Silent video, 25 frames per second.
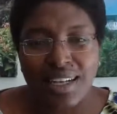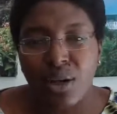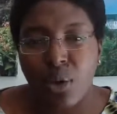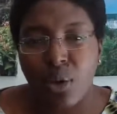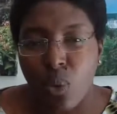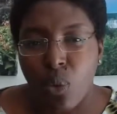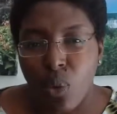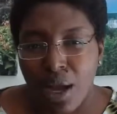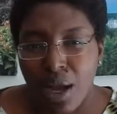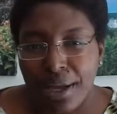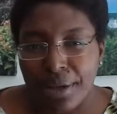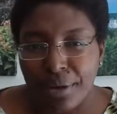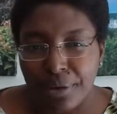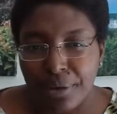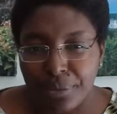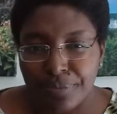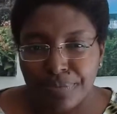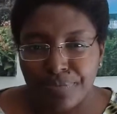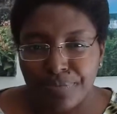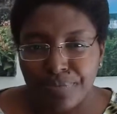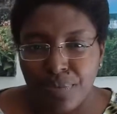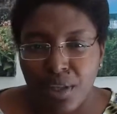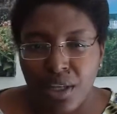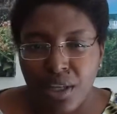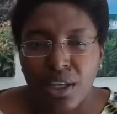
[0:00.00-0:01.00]
it in a while.
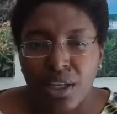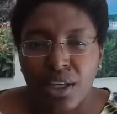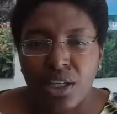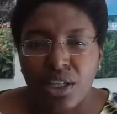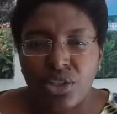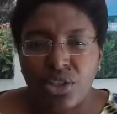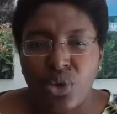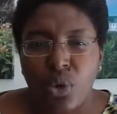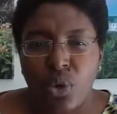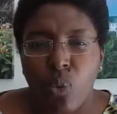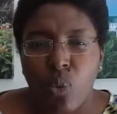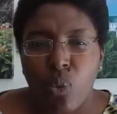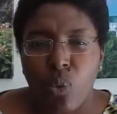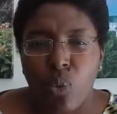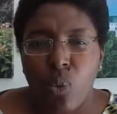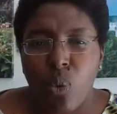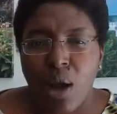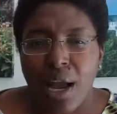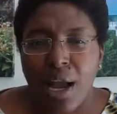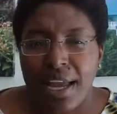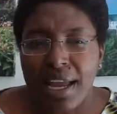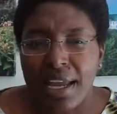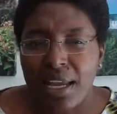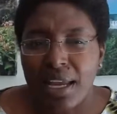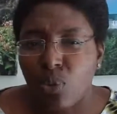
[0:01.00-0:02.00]
So
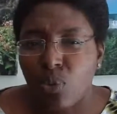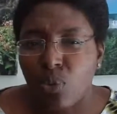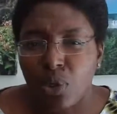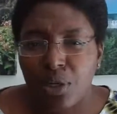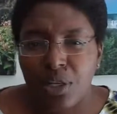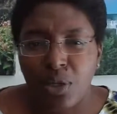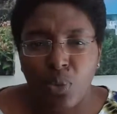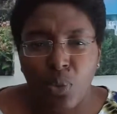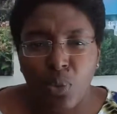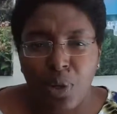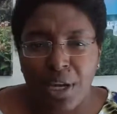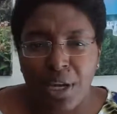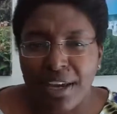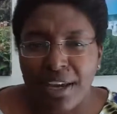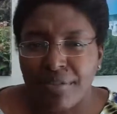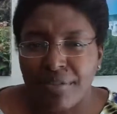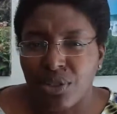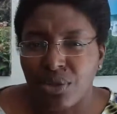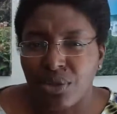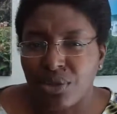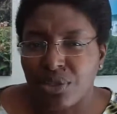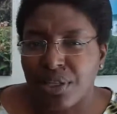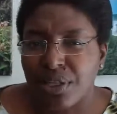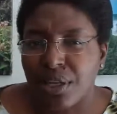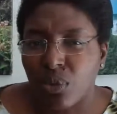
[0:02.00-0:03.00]
why wouldn't we have
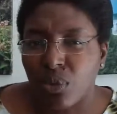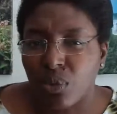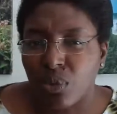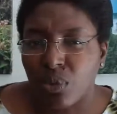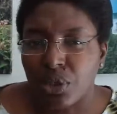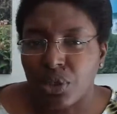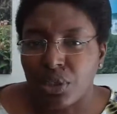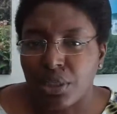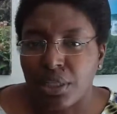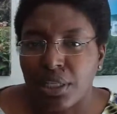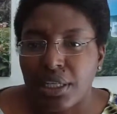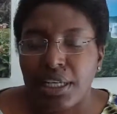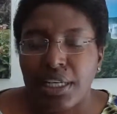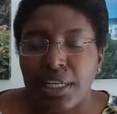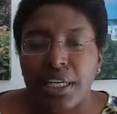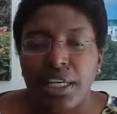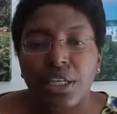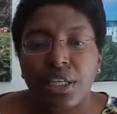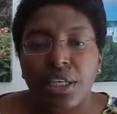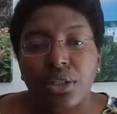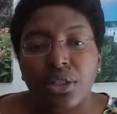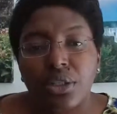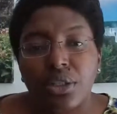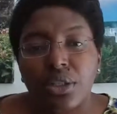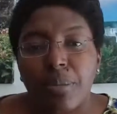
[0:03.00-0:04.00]
used that word?
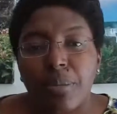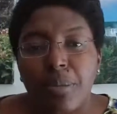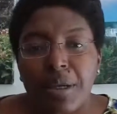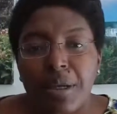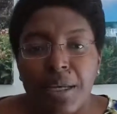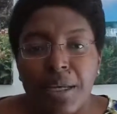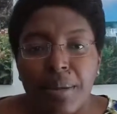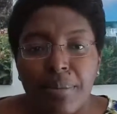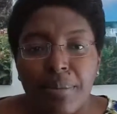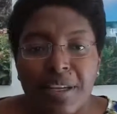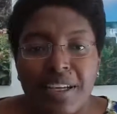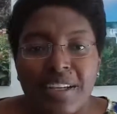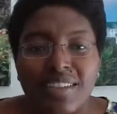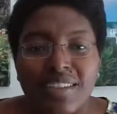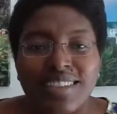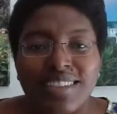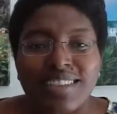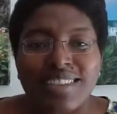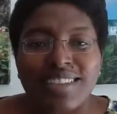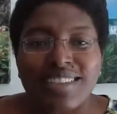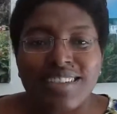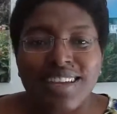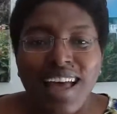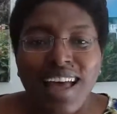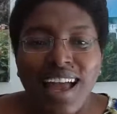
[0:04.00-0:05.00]
It could be because
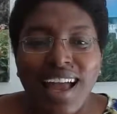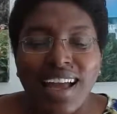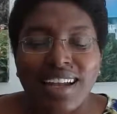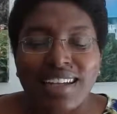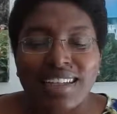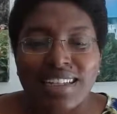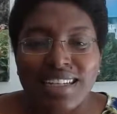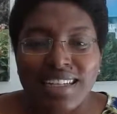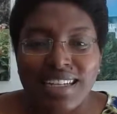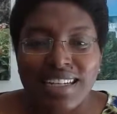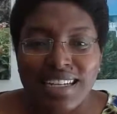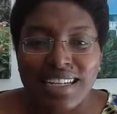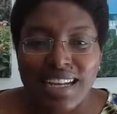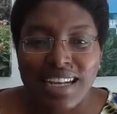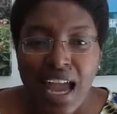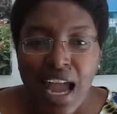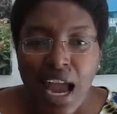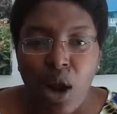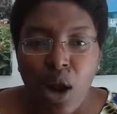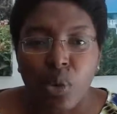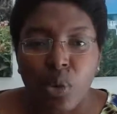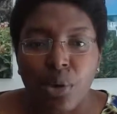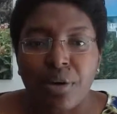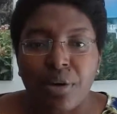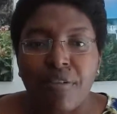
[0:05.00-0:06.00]
it's not in
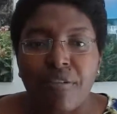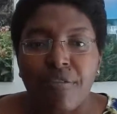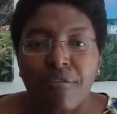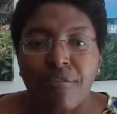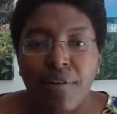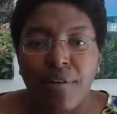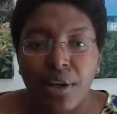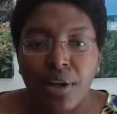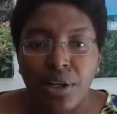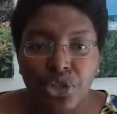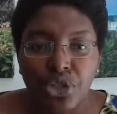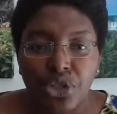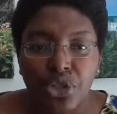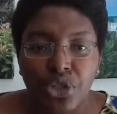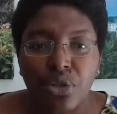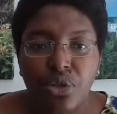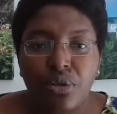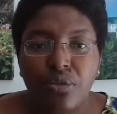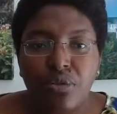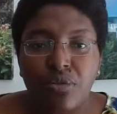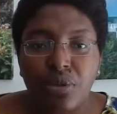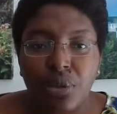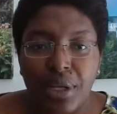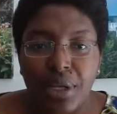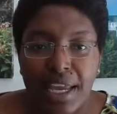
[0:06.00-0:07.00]
our
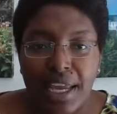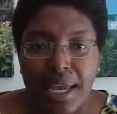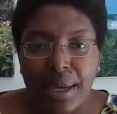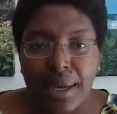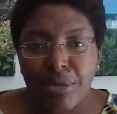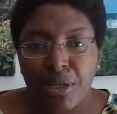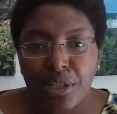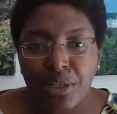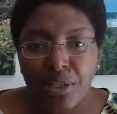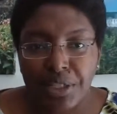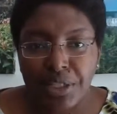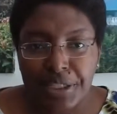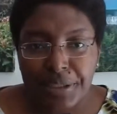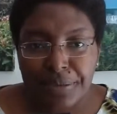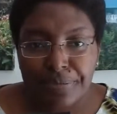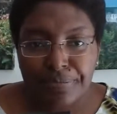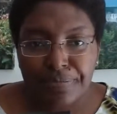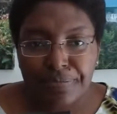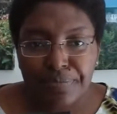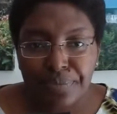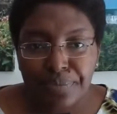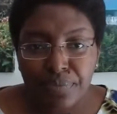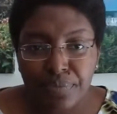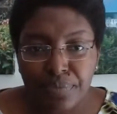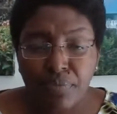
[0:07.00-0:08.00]
functional vocabulary.
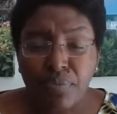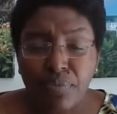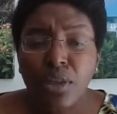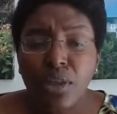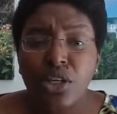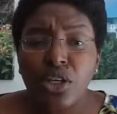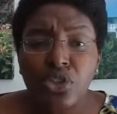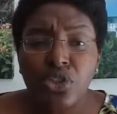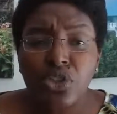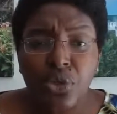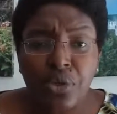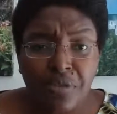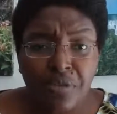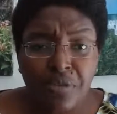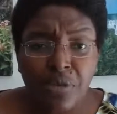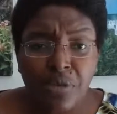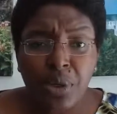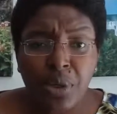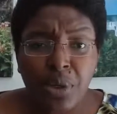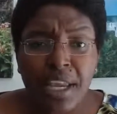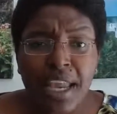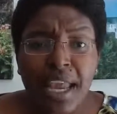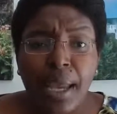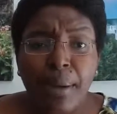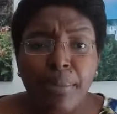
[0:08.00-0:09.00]
So the
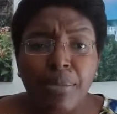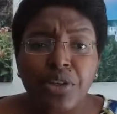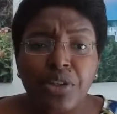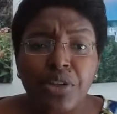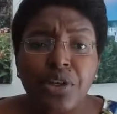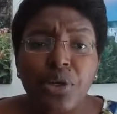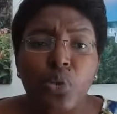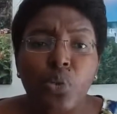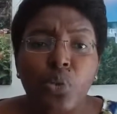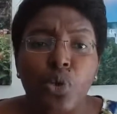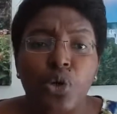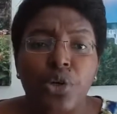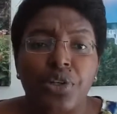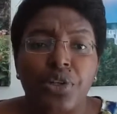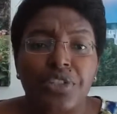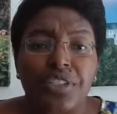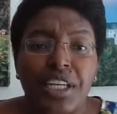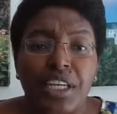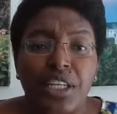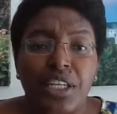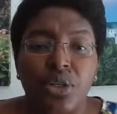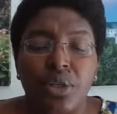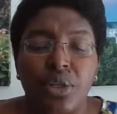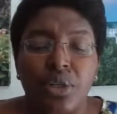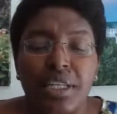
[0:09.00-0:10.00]
vocabulary words
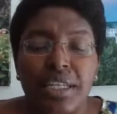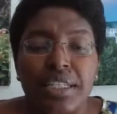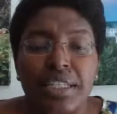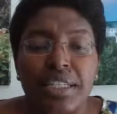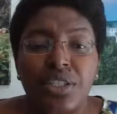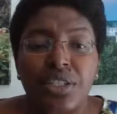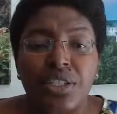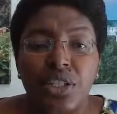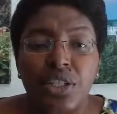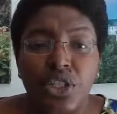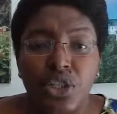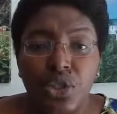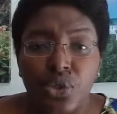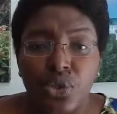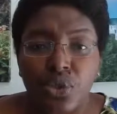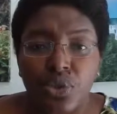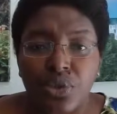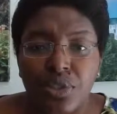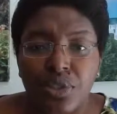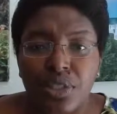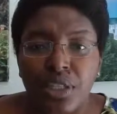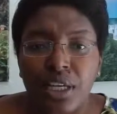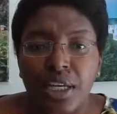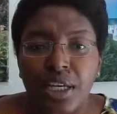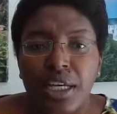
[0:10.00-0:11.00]
that you need to
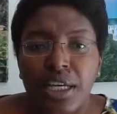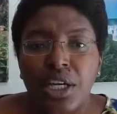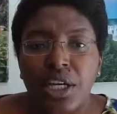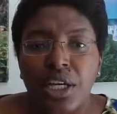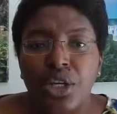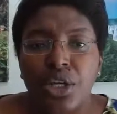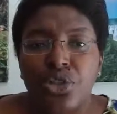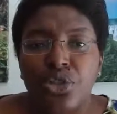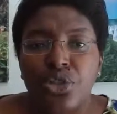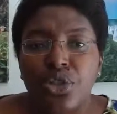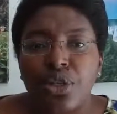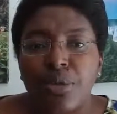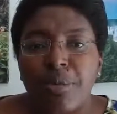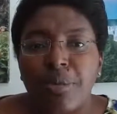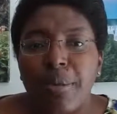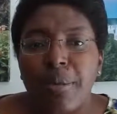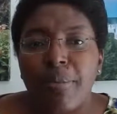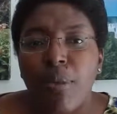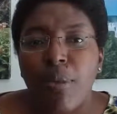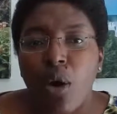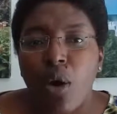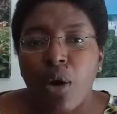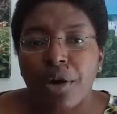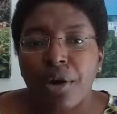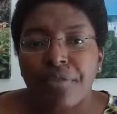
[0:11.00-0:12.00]
use should be
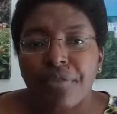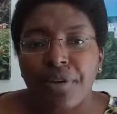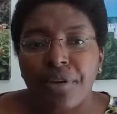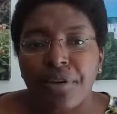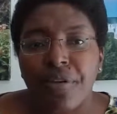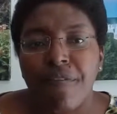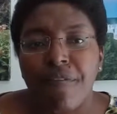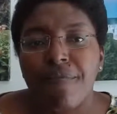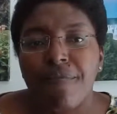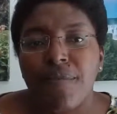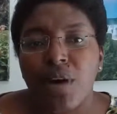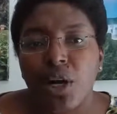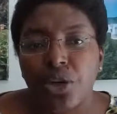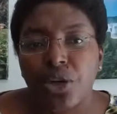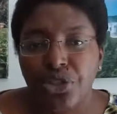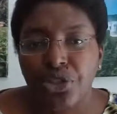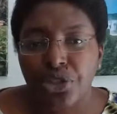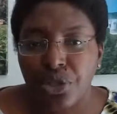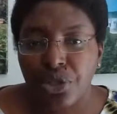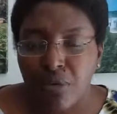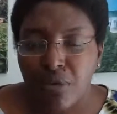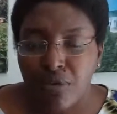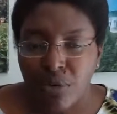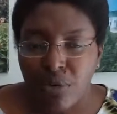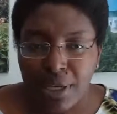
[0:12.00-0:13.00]
part of your
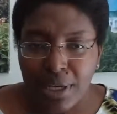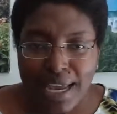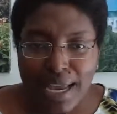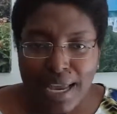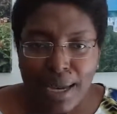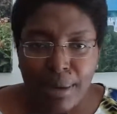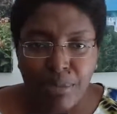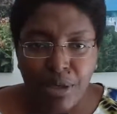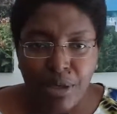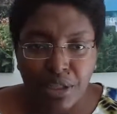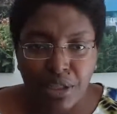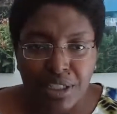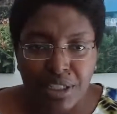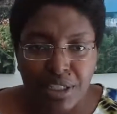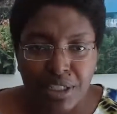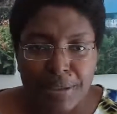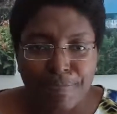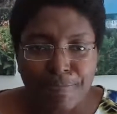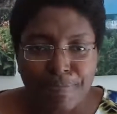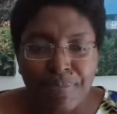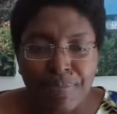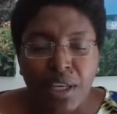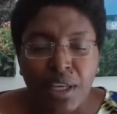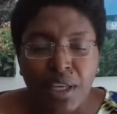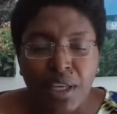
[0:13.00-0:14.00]
functional vocabulary.